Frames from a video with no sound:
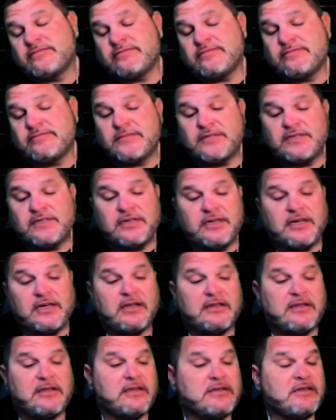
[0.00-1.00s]
she
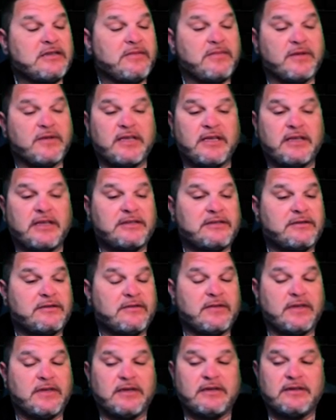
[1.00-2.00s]
had that type of cancer
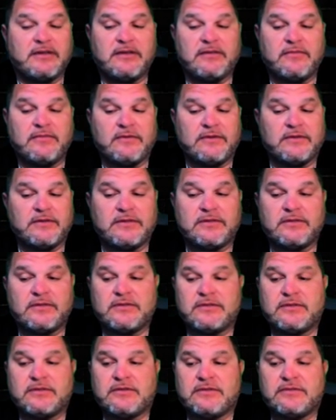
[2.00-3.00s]
that it
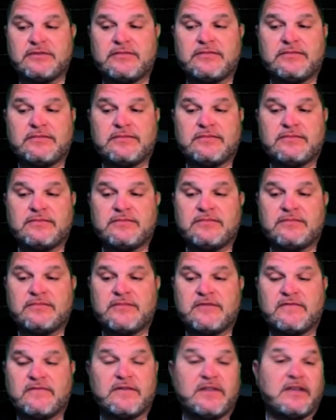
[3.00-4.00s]
was
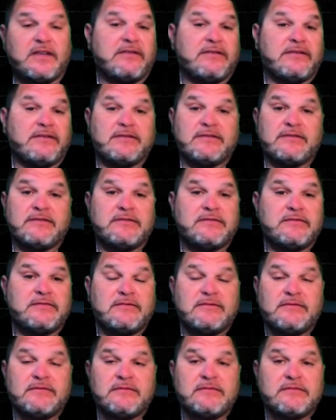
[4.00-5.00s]
relentless.
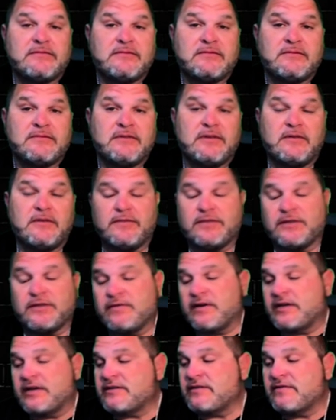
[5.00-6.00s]
It was
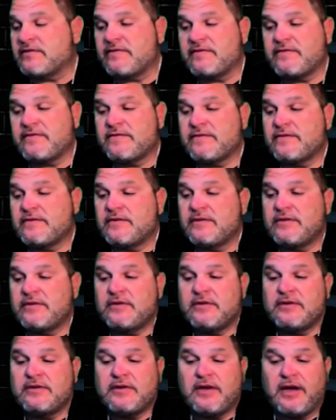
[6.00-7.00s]
aggressive
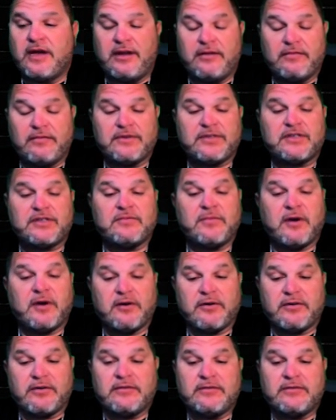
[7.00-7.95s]
and it was smart.